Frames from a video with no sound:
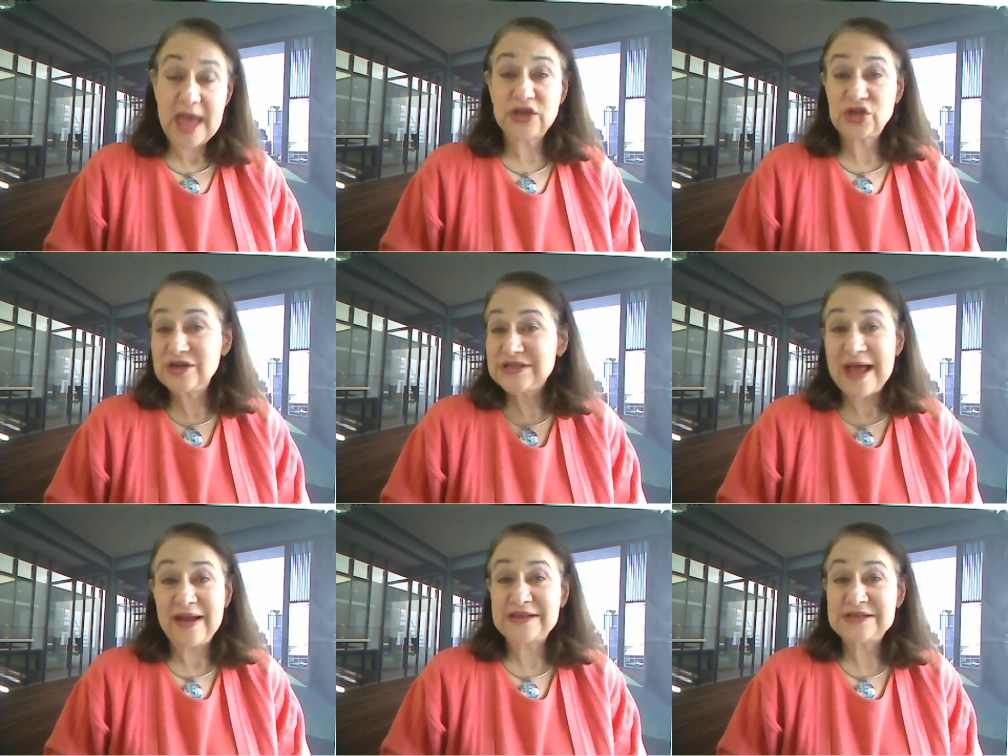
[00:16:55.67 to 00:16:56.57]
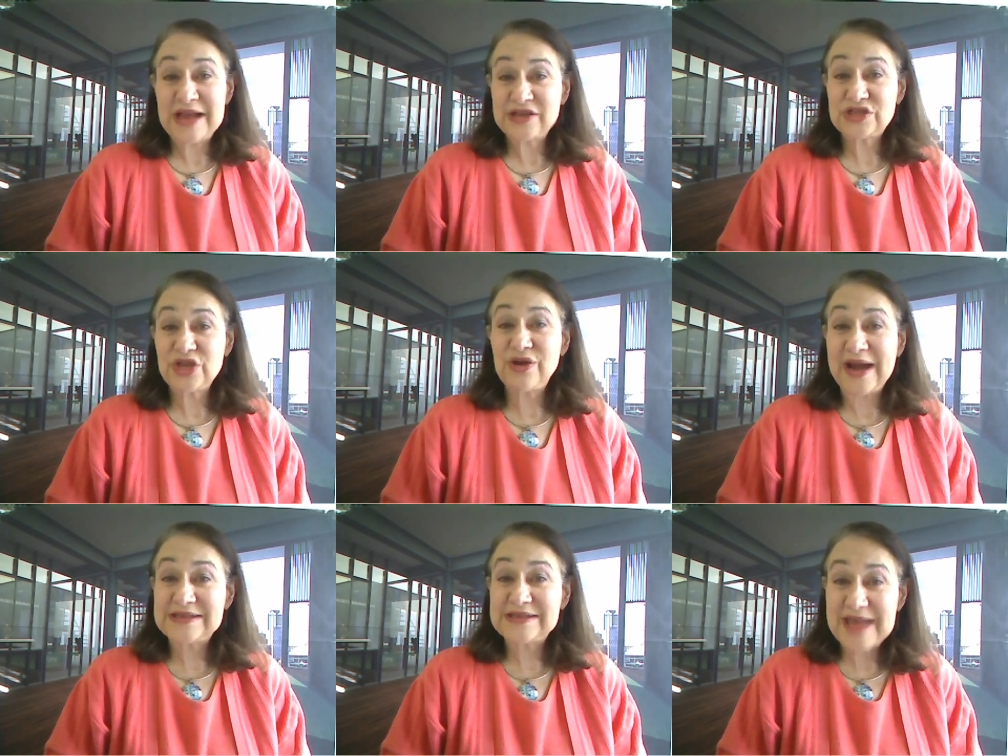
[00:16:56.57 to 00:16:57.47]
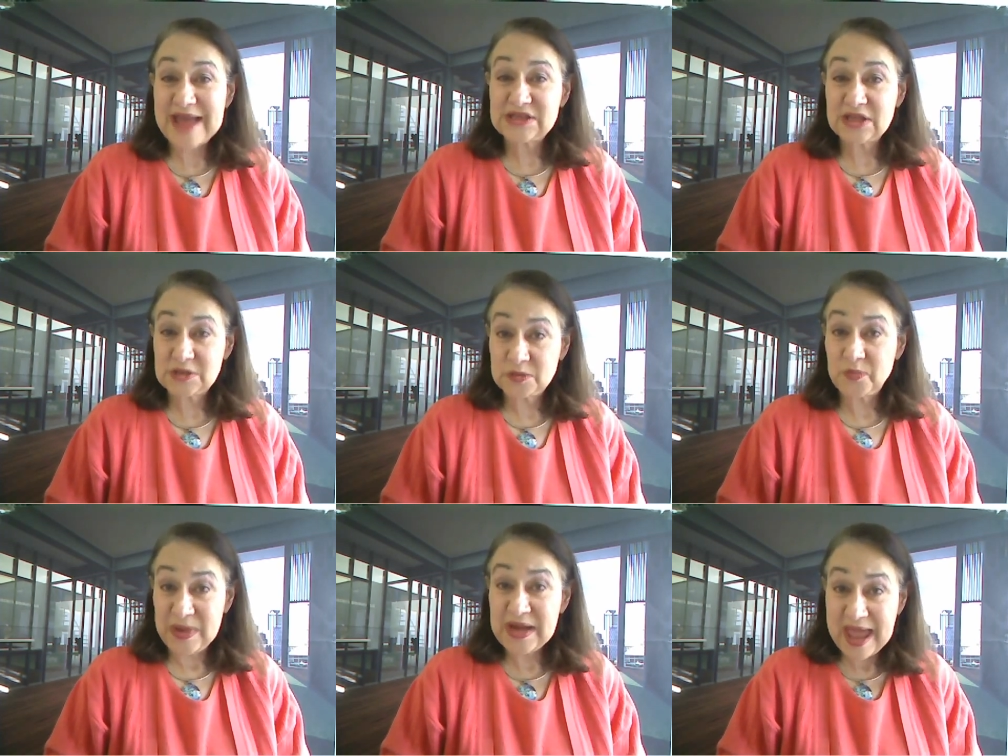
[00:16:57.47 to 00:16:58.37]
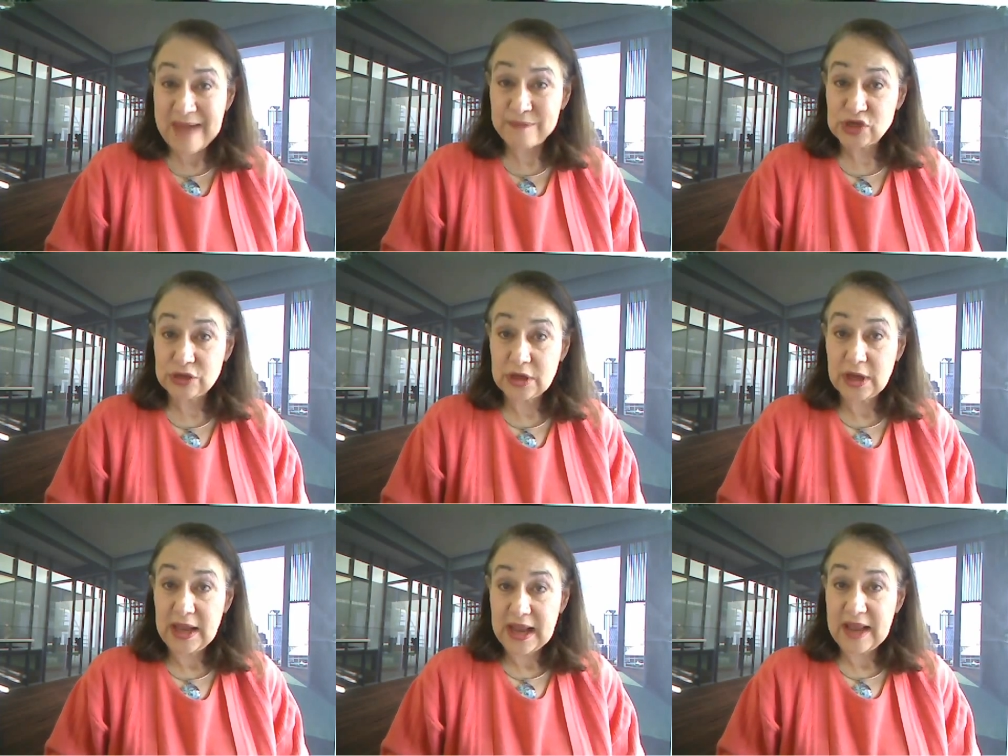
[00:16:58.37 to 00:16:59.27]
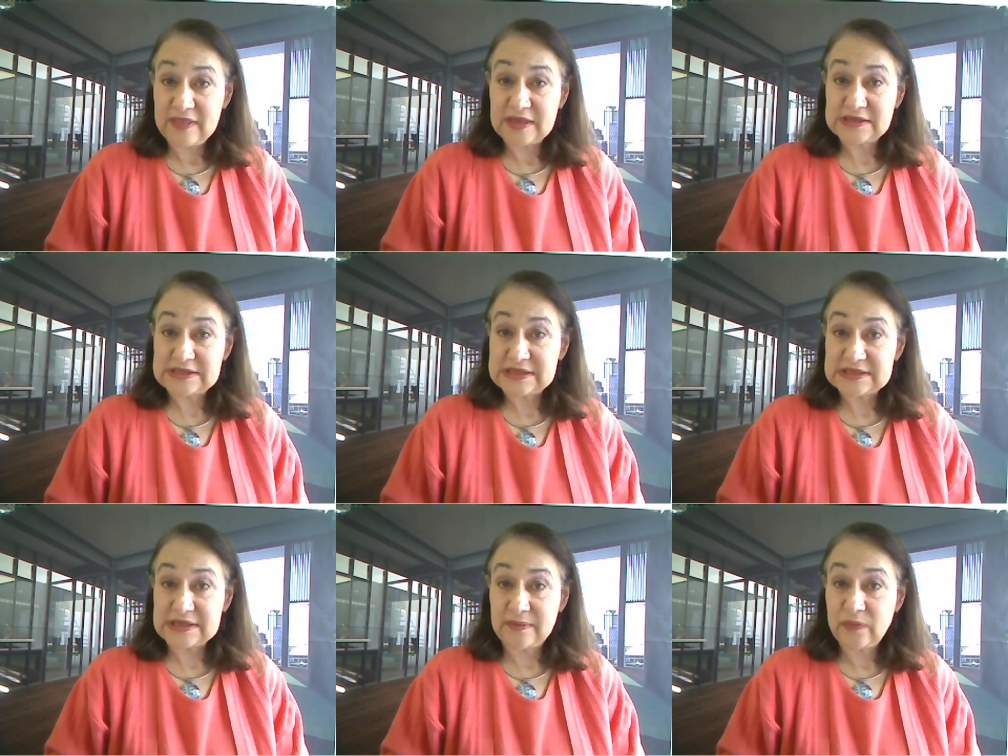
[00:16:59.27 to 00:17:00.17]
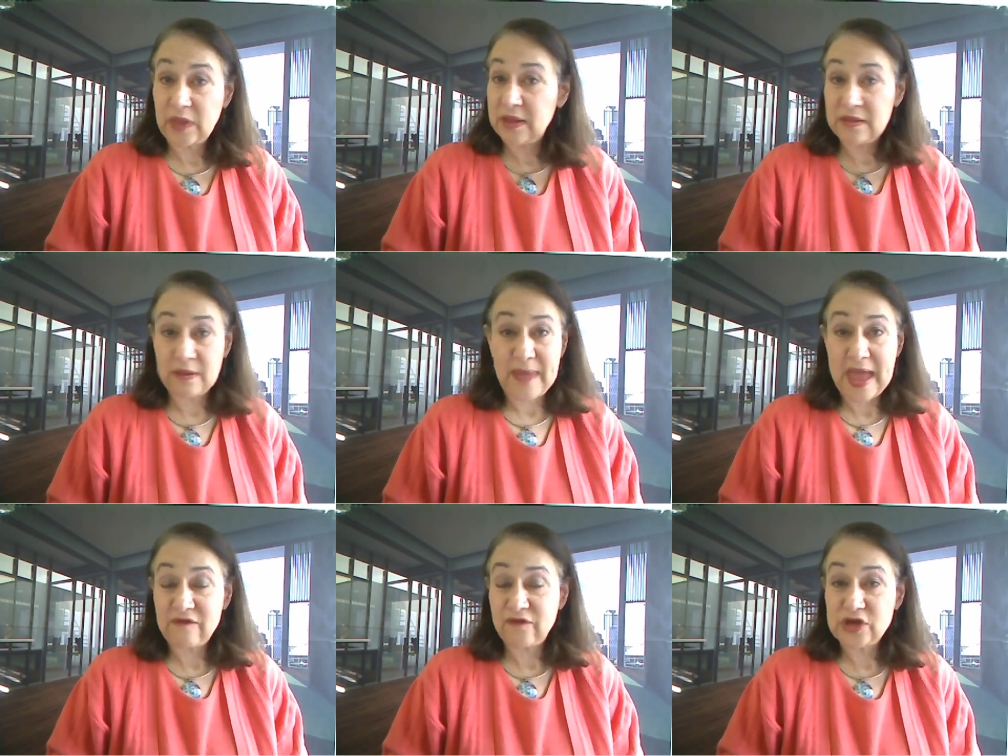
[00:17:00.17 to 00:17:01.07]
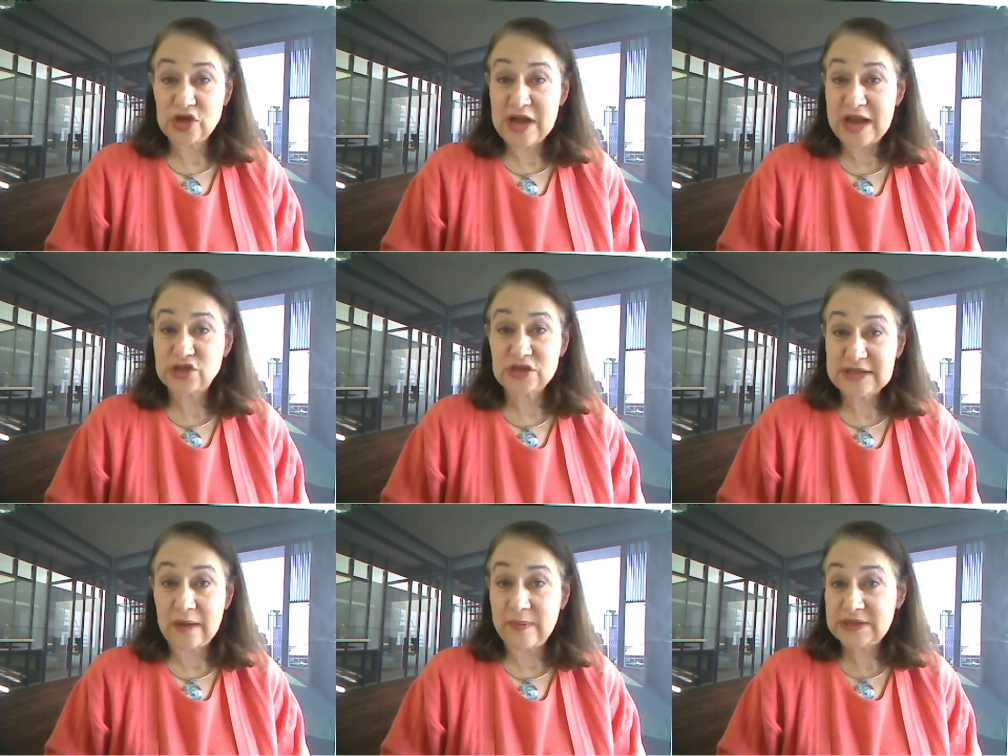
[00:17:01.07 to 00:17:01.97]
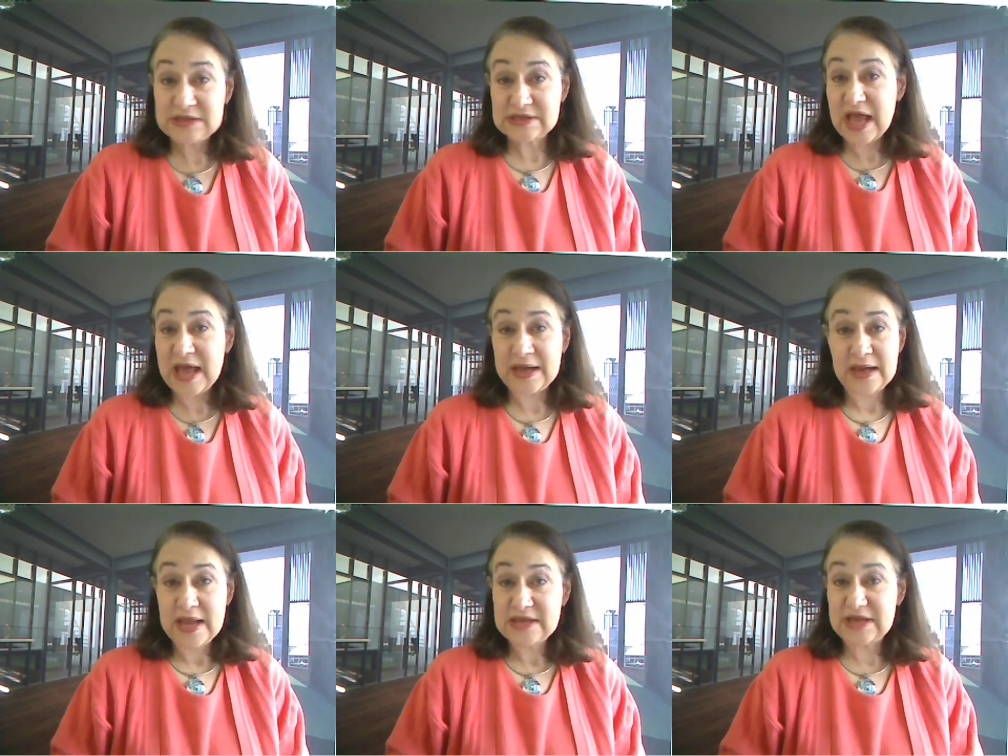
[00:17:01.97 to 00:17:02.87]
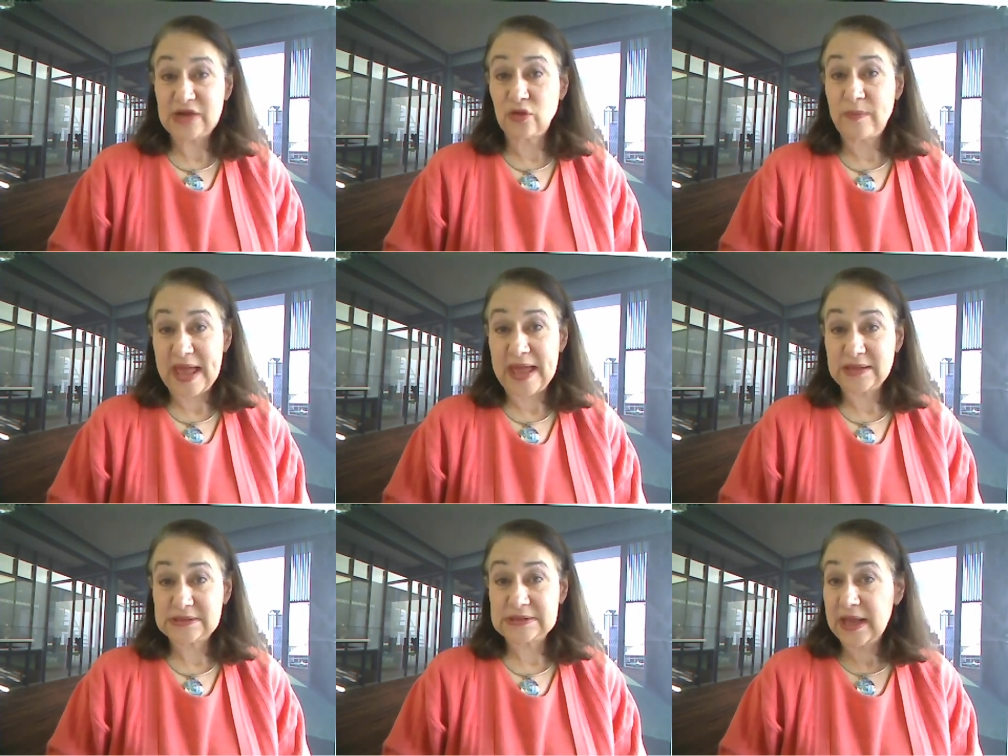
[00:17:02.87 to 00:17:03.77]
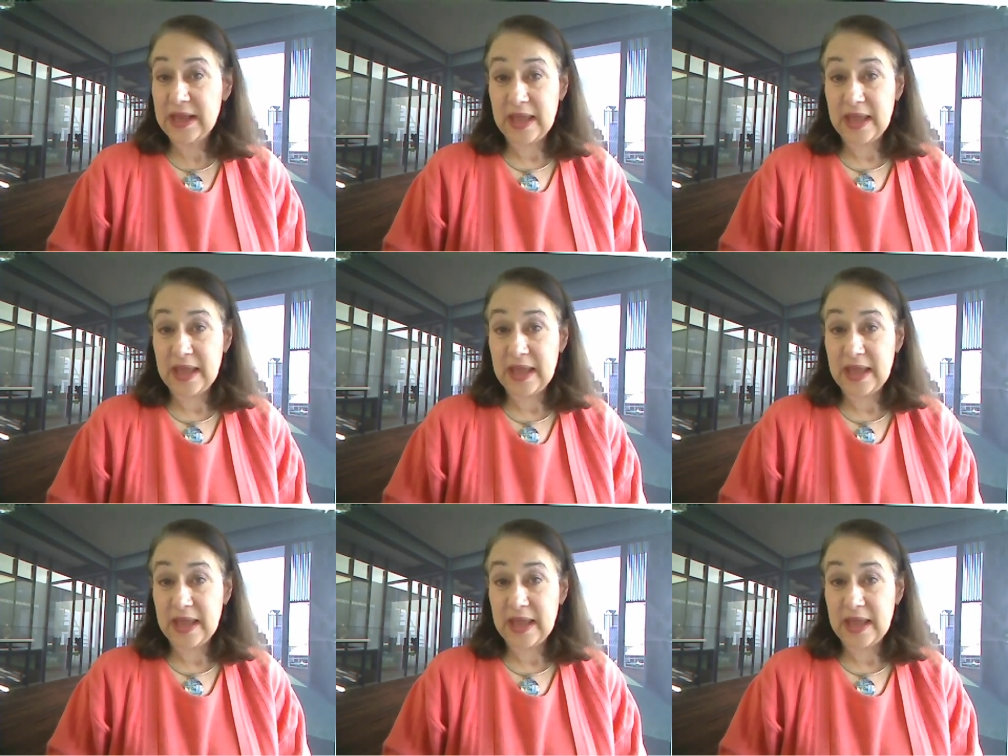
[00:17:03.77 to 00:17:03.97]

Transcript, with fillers: And it turns out it's not just the United States that's been captured in this system. The Bank for International Settlements, it's got central banks